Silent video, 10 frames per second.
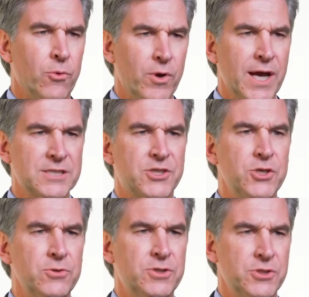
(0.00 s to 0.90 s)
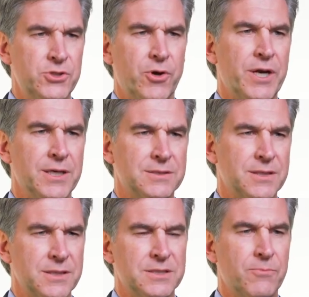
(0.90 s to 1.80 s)
we ask you to join us
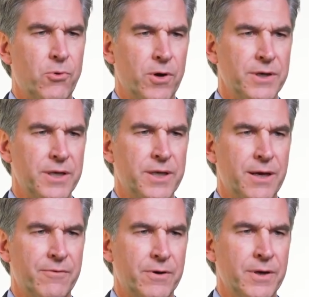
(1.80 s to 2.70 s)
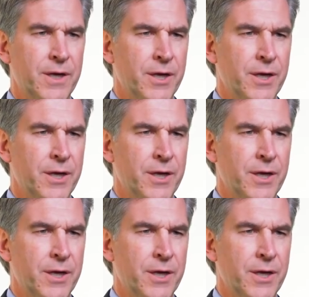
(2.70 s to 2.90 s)
in this important endeavor